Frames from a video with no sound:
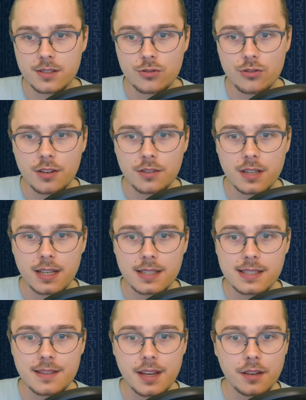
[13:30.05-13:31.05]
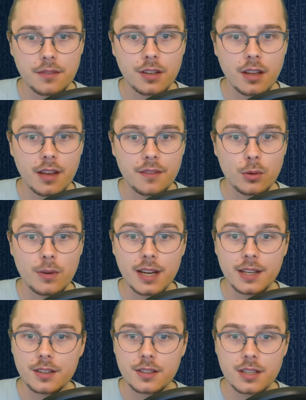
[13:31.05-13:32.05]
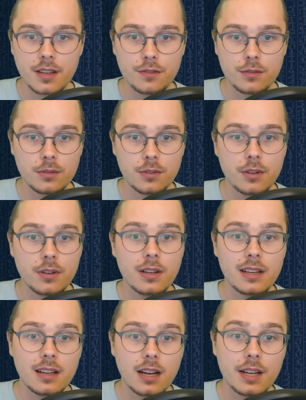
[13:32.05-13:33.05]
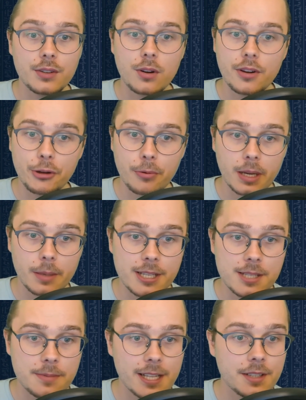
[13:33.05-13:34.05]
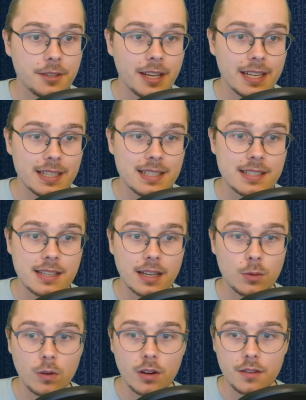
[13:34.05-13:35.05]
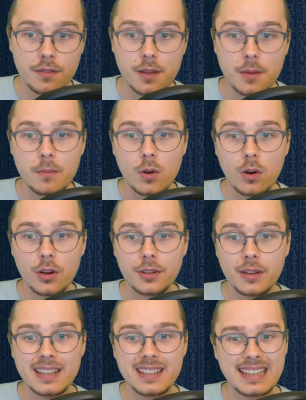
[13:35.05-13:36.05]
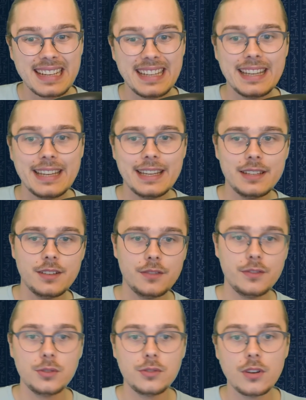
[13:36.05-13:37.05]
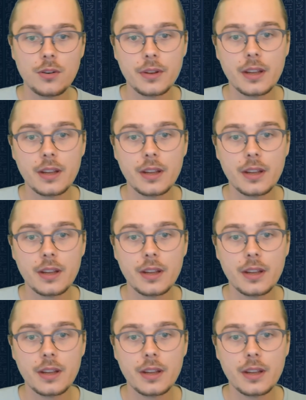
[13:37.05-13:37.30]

Draw 2 cards, then if you have a Radiant Typhoon card or a quick play spell in your hand, discard one of them or your entire hand if you don't.